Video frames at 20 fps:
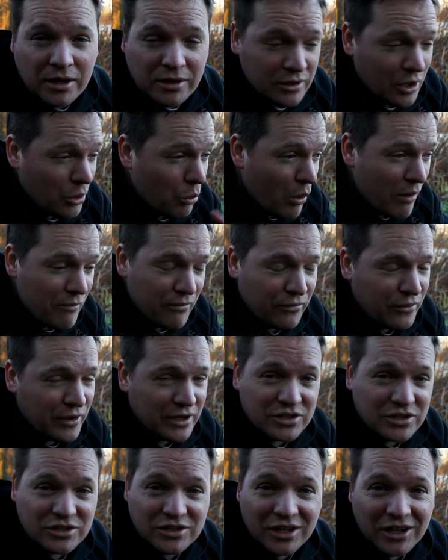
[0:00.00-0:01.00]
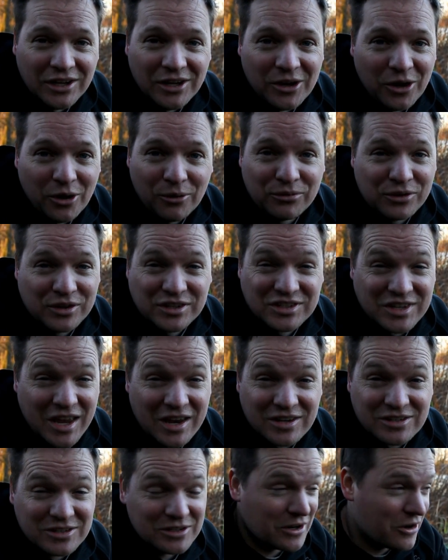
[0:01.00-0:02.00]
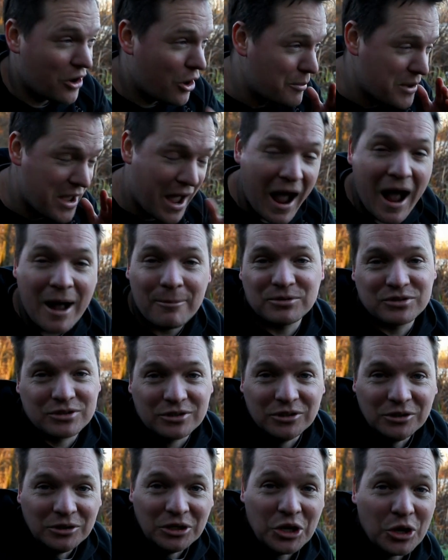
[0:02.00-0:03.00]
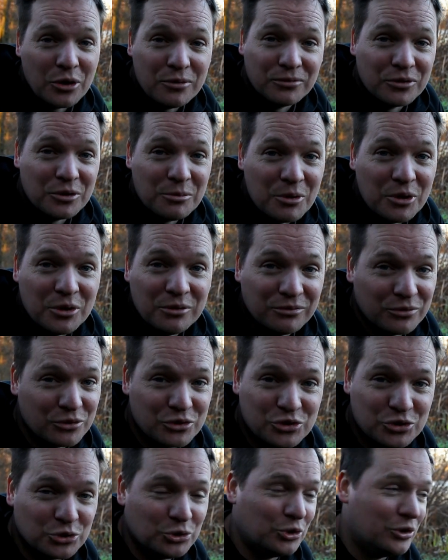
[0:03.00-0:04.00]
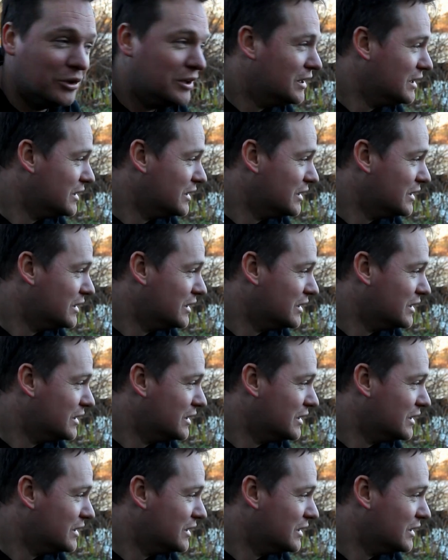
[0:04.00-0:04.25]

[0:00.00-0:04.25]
You know, one fish off this session and I'll be absolutely over the moon for sure.